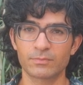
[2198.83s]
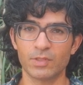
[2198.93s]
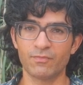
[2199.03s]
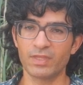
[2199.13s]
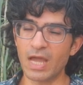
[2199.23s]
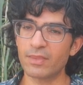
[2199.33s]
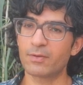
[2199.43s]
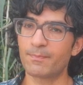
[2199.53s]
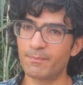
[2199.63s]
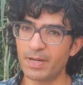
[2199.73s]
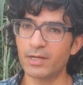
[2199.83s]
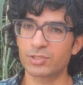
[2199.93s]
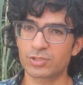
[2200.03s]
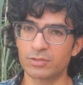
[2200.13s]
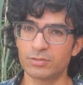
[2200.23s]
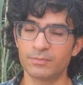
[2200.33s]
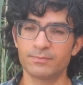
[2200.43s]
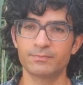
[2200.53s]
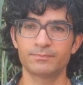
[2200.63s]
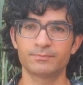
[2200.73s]
of the other person,
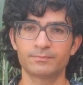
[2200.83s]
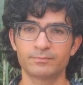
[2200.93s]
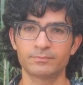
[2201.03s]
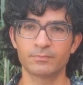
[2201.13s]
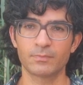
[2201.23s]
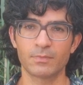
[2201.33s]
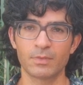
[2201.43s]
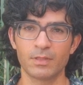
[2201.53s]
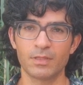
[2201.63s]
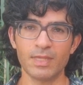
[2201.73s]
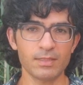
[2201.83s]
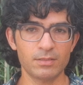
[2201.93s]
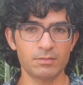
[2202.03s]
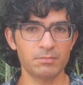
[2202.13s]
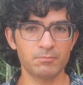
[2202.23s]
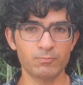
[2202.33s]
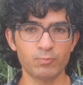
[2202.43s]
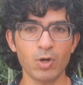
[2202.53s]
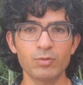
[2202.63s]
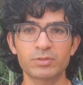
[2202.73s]
they
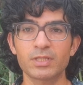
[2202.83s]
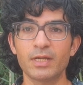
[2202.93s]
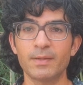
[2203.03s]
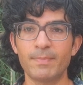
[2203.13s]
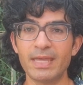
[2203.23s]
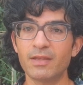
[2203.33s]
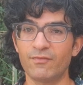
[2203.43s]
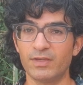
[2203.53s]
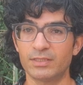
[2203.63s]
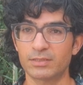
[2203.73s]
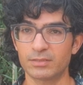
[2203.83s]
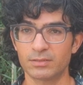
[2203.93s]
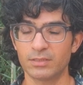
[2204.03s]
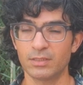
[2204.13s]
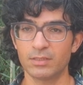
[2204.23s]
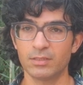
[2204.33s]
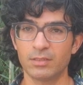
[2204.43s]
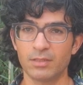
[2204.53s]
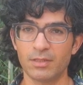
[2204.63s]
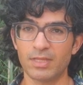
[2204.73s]
won't benefit
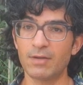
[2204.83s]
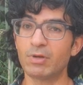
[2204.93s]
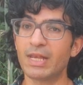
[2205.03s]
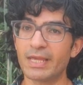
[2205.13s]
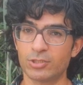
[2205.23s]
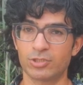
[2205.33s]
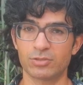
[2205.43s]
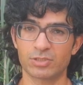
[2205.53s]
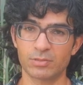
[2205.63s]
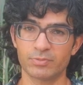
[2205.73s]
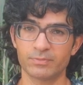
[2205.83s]
the relationship.